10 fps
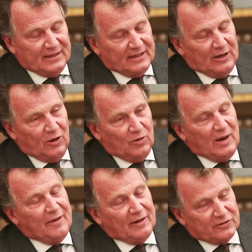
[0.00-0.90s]
the low
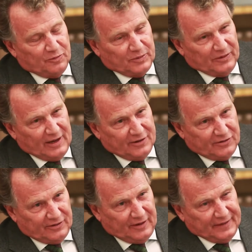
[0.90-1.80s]
levels of
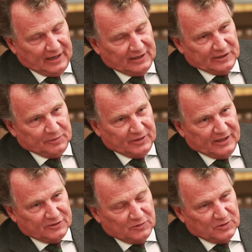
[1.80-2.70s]
production, of agricultural
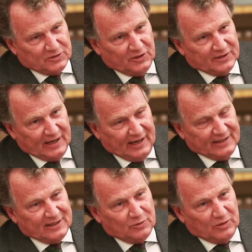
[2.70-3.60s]
production, was not
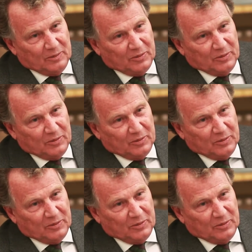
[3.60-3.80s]
related to the